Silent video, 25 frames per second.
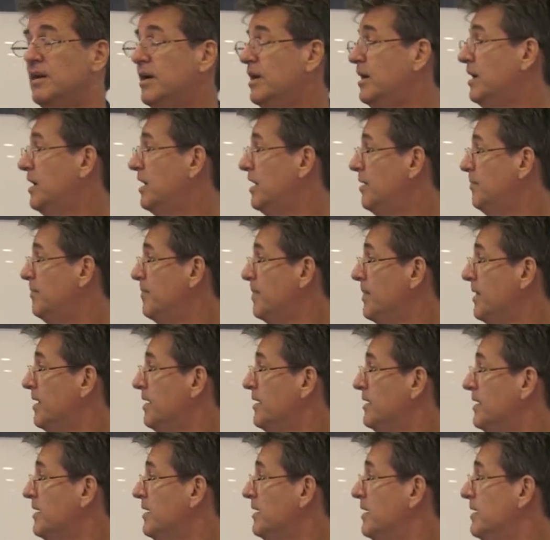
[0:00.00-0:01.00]
Um,
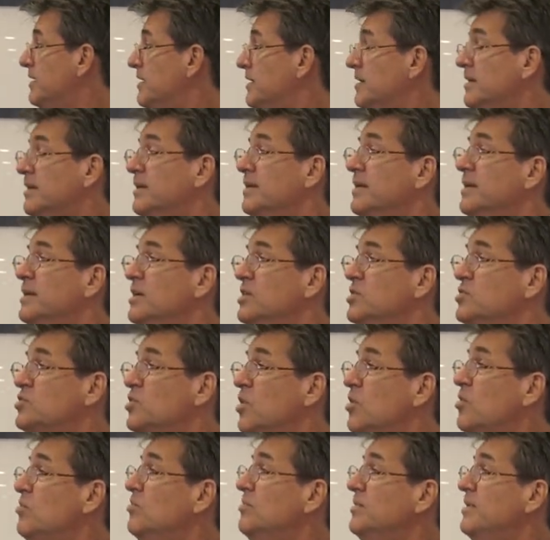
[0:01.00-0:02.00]

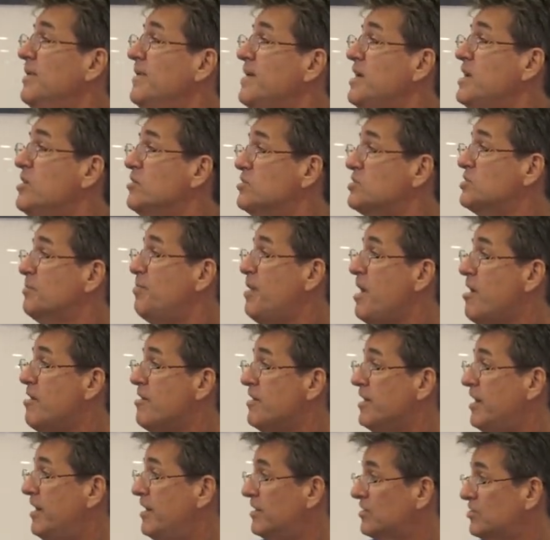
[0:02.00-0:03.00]
so here's a
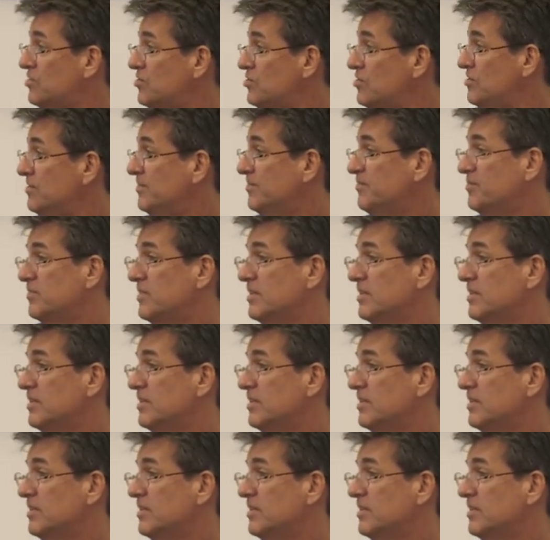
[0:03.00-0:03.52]
paradox.